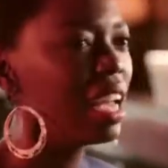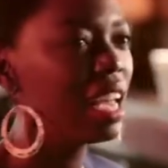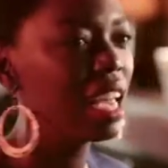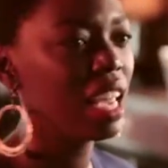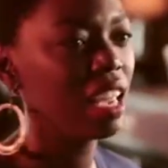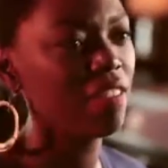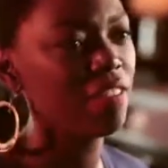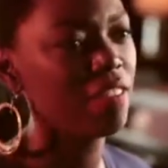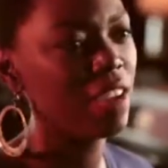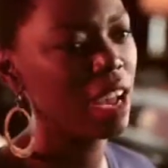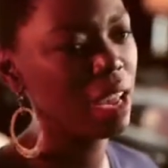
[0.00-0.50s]

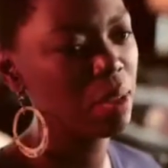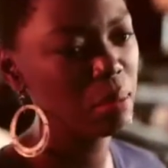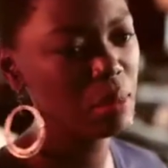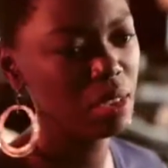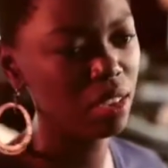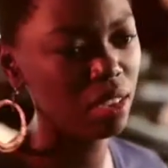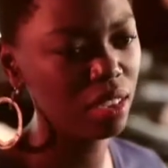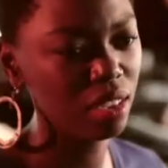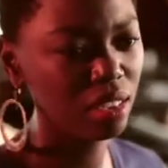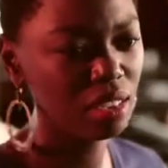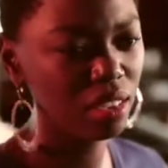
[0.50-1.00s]
If I'm
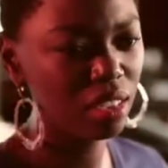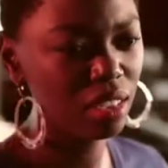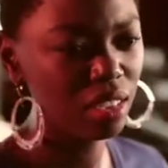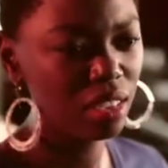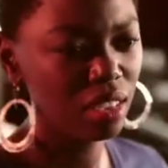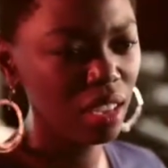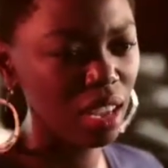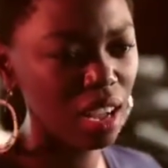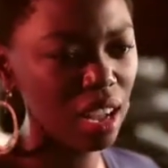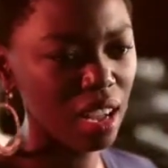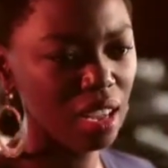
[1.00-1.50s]
a
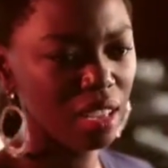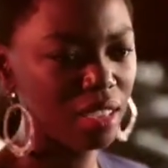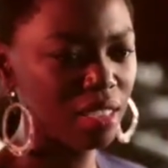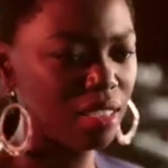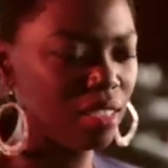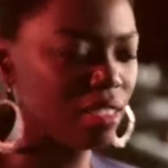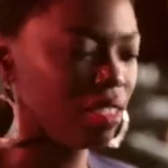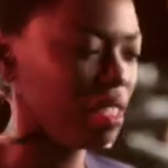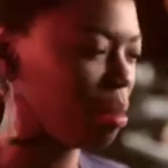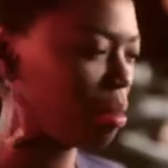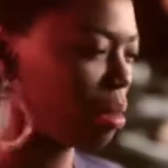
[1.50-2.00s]

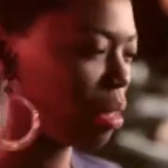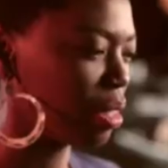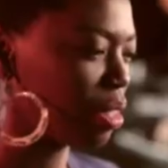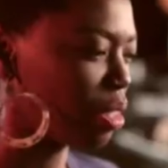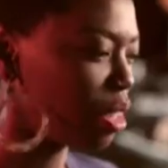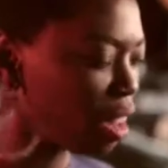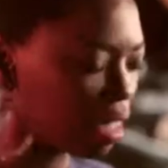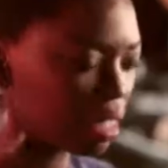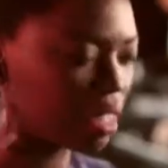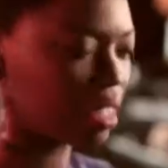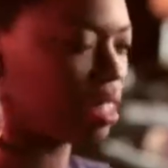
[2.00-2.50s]

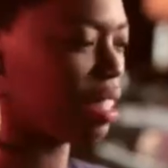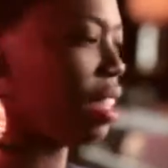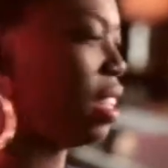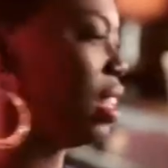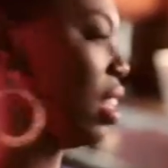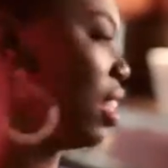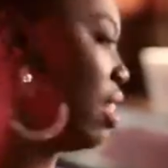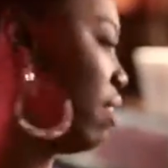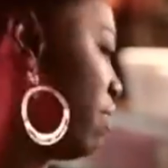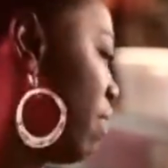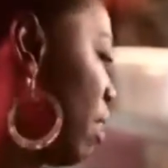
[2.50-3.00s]
doctor,
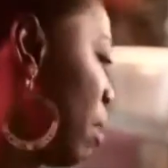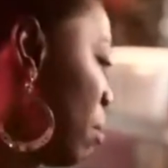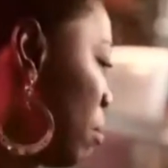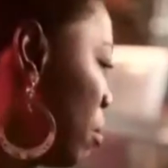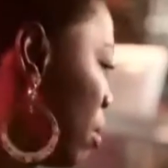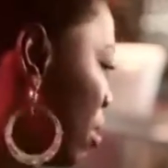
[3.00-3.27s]
if I'm